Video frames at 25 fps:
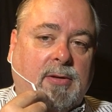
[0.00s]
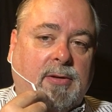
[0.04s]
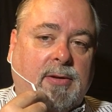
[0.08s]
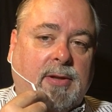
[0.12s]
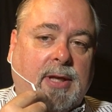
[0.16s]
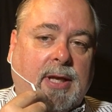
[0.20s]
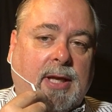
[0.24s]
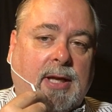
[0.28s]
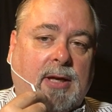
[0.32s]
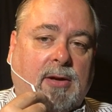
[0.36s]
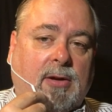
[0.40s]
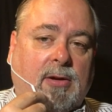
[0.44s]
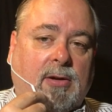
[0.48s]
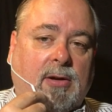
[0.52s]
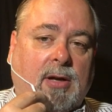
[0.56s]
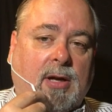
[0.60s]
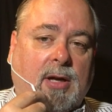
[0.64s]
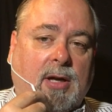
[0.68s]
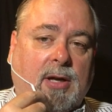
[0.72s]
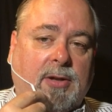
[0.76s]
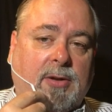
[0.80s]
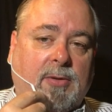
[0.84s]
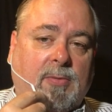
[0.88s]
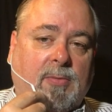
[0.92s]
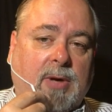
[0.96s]
that are
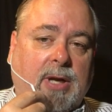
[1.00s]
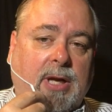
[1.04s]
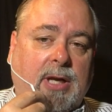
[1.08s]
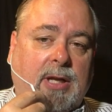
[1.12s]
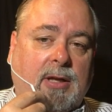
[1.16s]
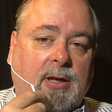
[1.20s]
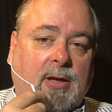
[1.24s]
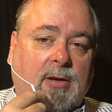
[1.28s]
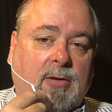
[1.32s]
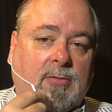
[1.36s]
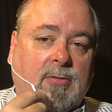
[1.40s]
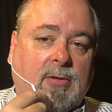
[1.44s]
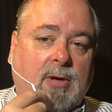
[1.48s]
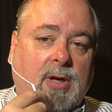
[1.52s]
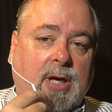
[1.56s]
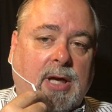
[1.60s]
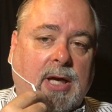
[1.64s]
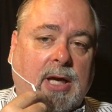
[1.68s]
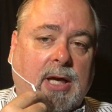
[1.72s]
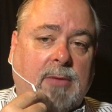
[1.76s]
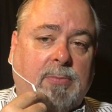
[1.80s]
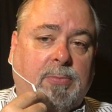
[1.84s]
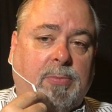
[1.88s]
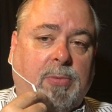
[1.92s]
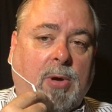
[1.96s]
on the radio
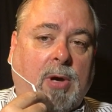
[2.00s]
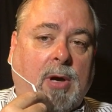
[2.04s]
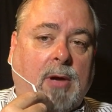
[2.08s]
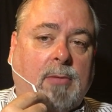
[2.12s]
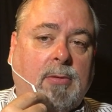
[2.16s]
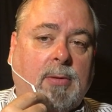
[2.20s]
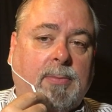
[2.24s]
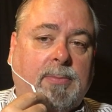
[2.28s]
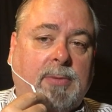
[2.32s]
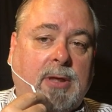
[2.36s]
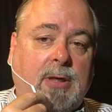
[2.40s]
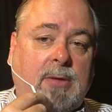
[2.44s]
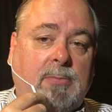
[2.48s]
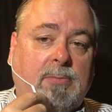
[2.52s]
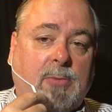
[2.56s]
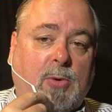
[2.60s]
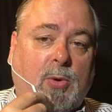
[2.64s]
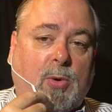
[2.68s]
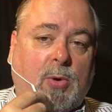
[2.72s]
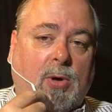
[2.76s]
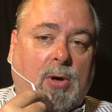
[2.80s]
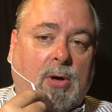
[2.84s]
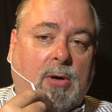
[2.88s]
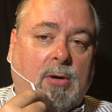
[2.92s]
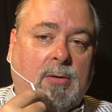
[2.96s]
and probably
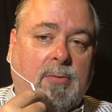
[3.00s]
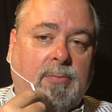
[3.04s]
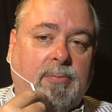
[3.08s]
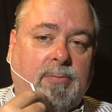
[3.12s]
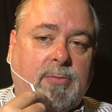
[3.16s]
more.